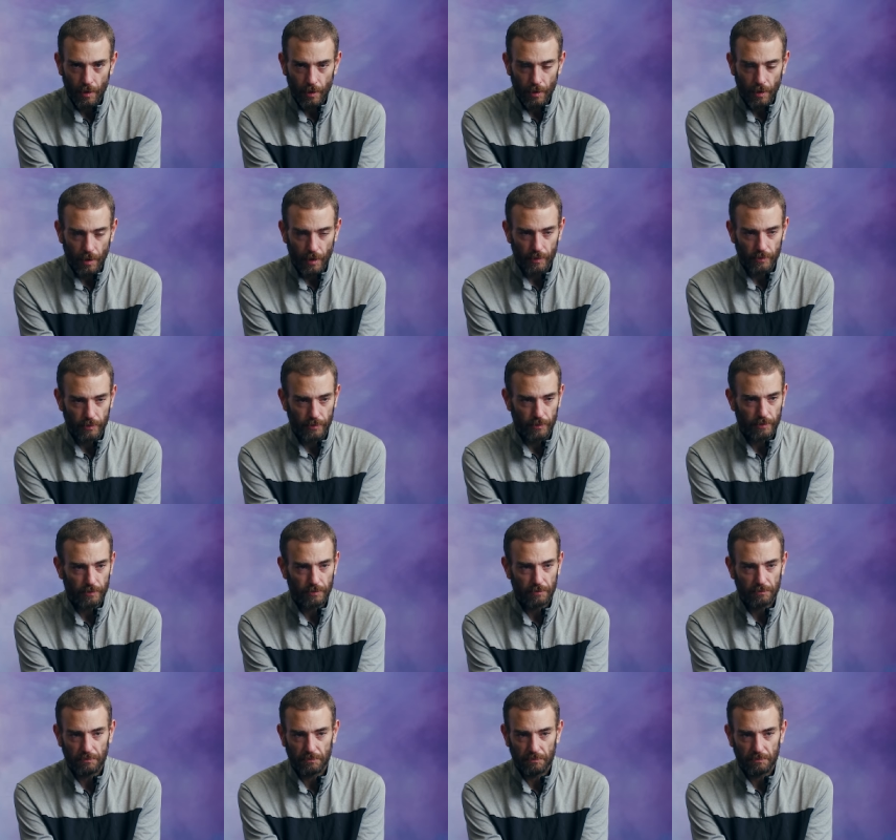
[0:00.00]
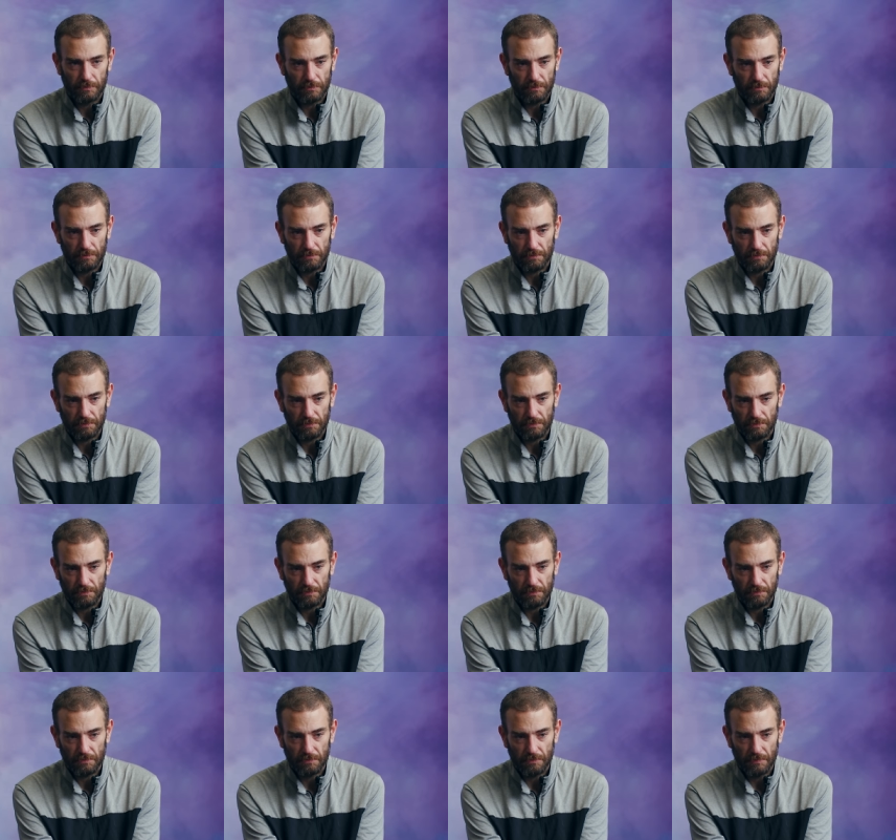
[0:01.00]
Because,
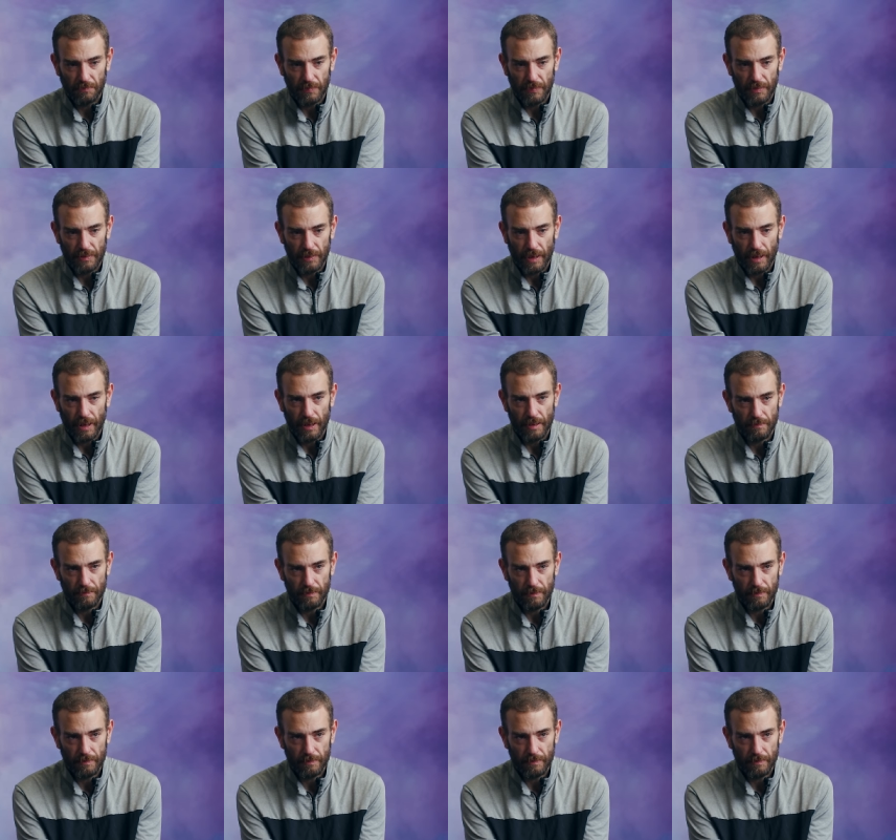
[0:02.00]
yeah,